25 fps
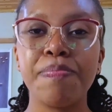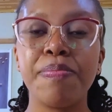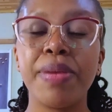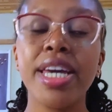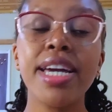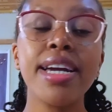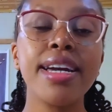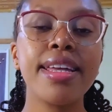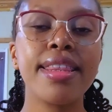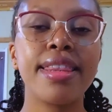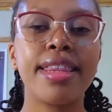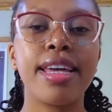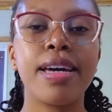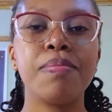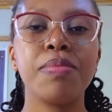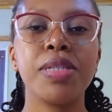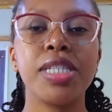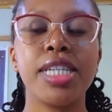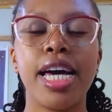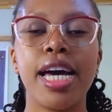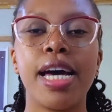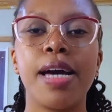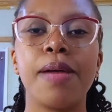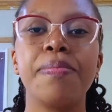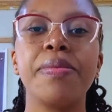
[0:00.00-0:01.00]
big thumbs
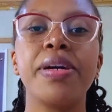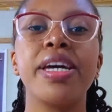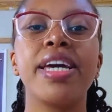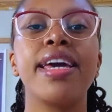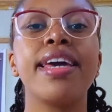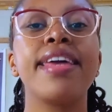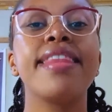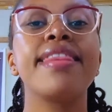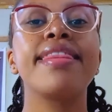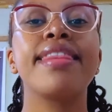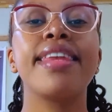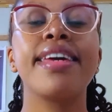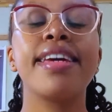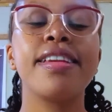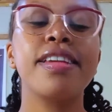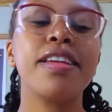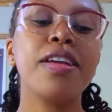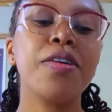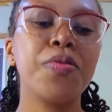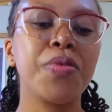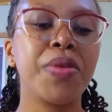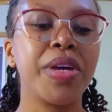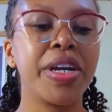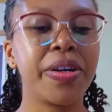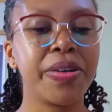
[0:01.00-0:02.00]
up, and then
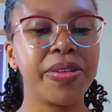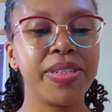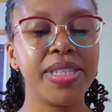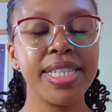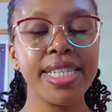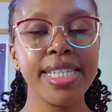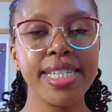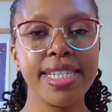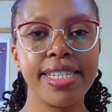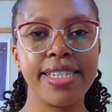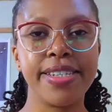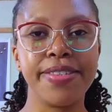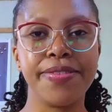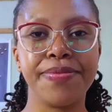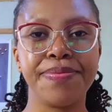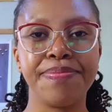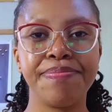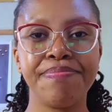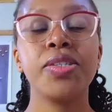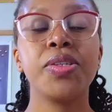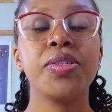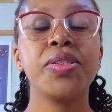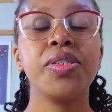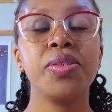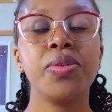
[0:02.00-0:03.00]
we continue.
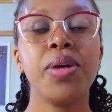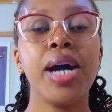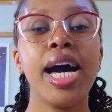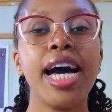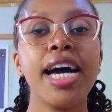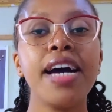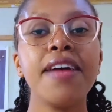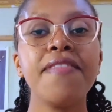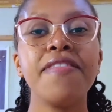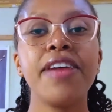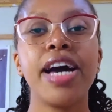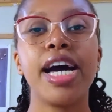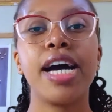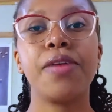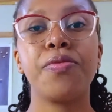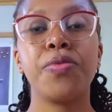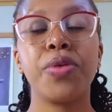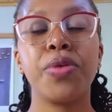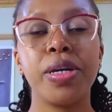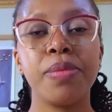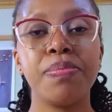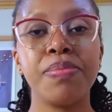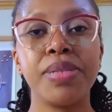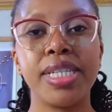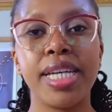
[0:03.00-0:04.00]
So to have a
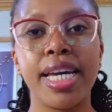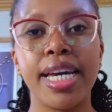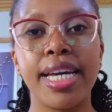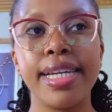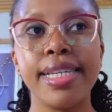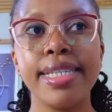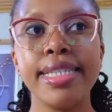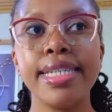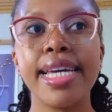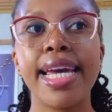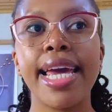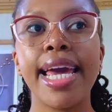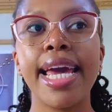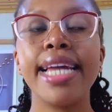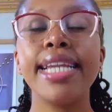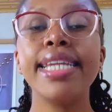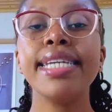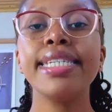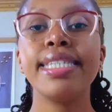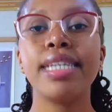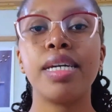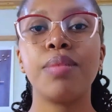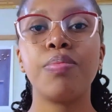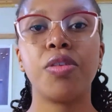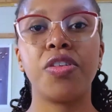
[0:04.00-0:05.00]
website, any
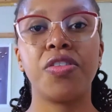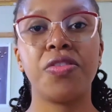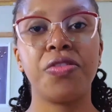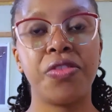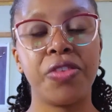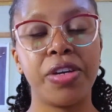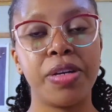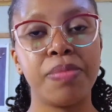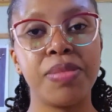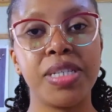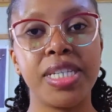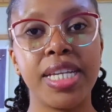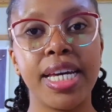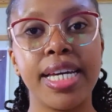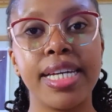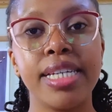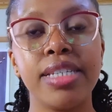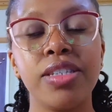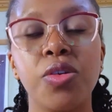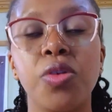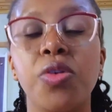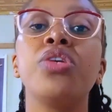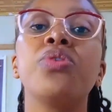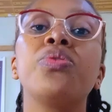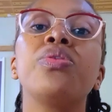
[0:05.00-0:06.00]
type of website,
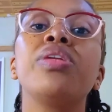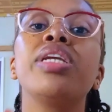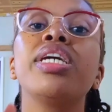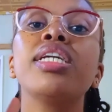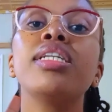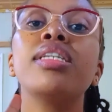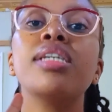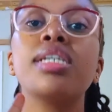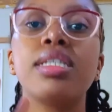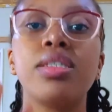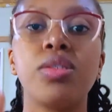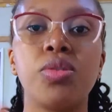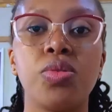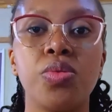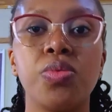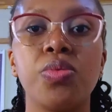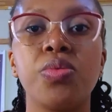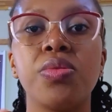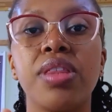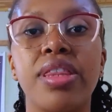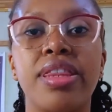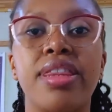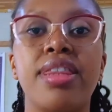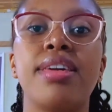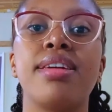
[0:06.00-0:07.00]
you need
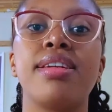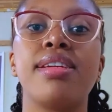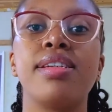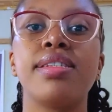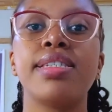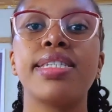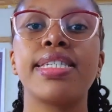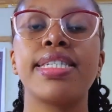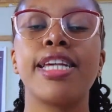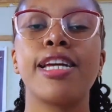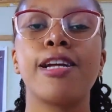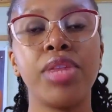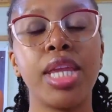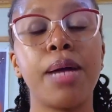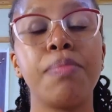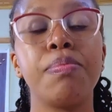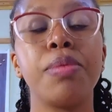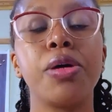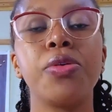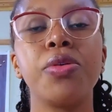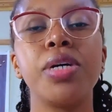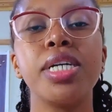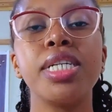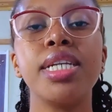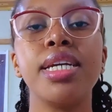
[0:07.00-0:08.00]
two things.
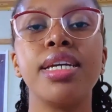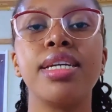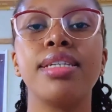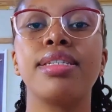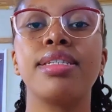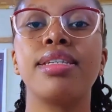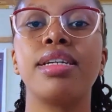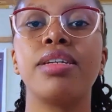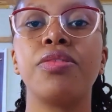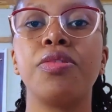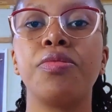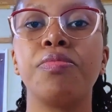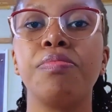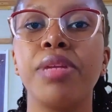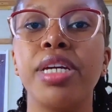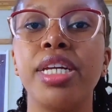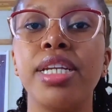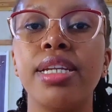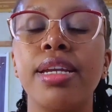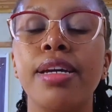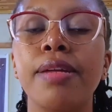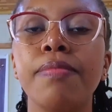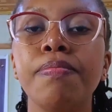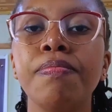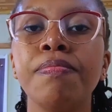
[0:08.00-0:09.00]
Number one is a domain
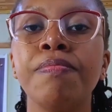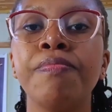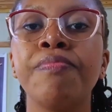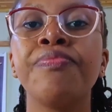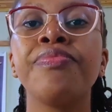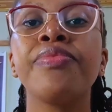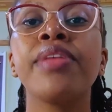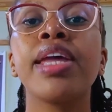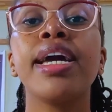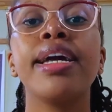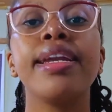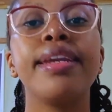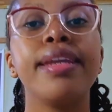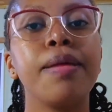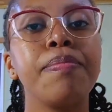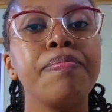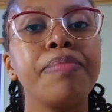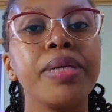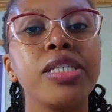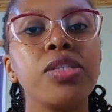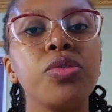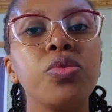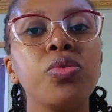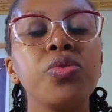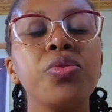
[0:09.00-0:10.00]
name.
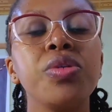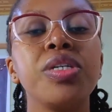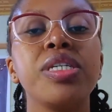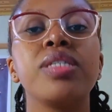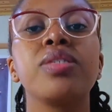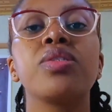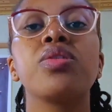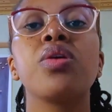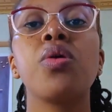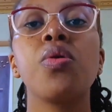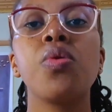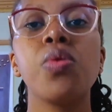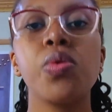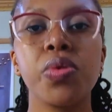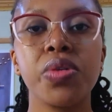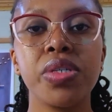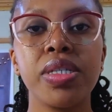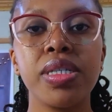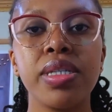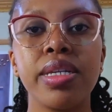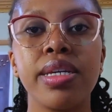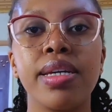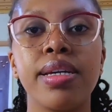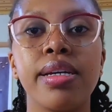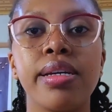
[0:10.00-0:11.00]
Number two is
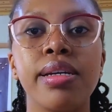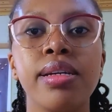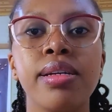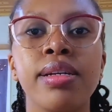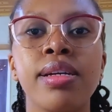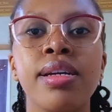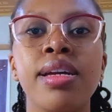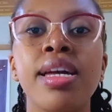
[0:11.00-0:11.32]
hosting.